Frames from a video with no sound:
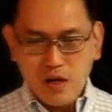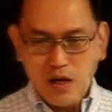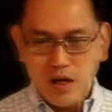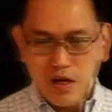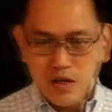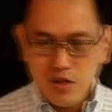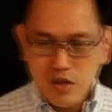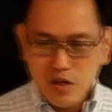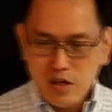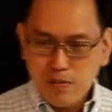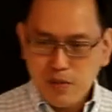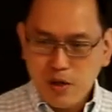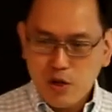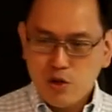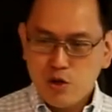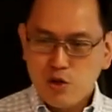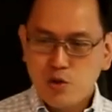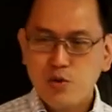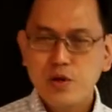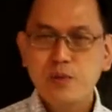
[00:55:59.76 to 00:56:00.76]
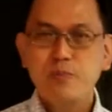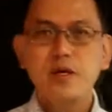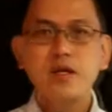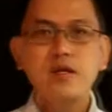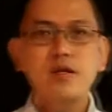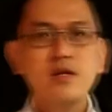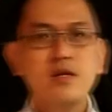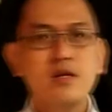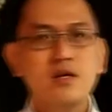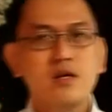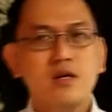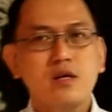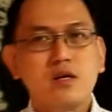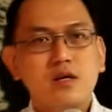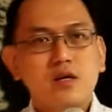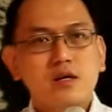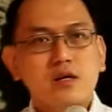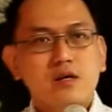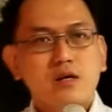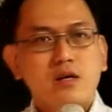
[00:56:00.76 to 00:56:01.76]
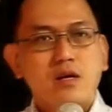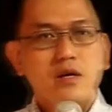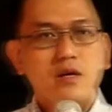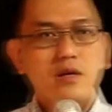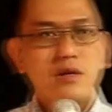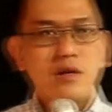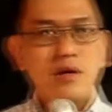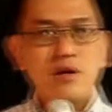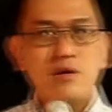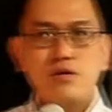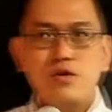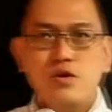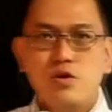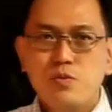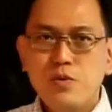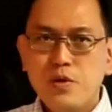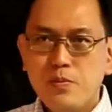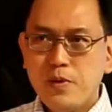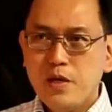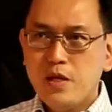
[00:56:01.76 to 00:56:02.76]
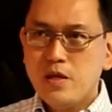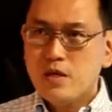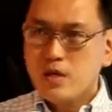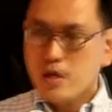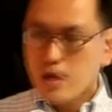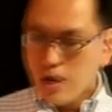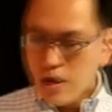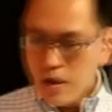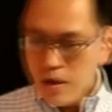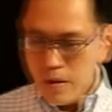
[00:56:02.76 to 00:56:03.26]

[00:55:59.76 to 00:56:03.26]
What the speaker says: Talking about Yeo Hui Bin, okay, now Yeo Hui Bin,